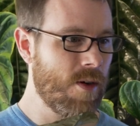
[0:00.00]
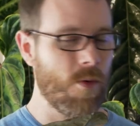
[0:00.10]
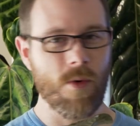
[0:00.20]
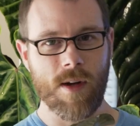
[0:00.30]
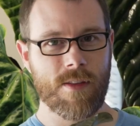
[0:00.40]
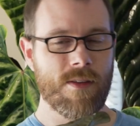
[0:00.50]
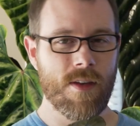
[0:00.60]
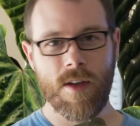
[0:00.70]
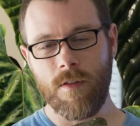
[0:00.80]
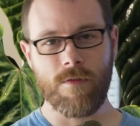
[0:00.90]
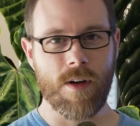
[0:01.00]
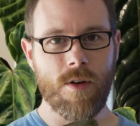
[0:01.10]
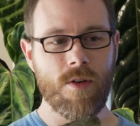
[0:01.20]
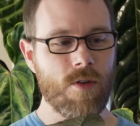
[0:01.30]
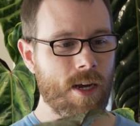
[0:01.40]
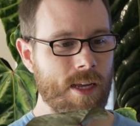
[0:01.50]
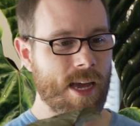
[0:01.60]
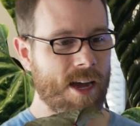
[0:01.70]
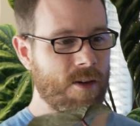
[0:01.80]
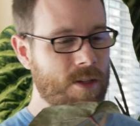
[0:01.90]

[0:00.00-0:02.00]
what's vogue right now,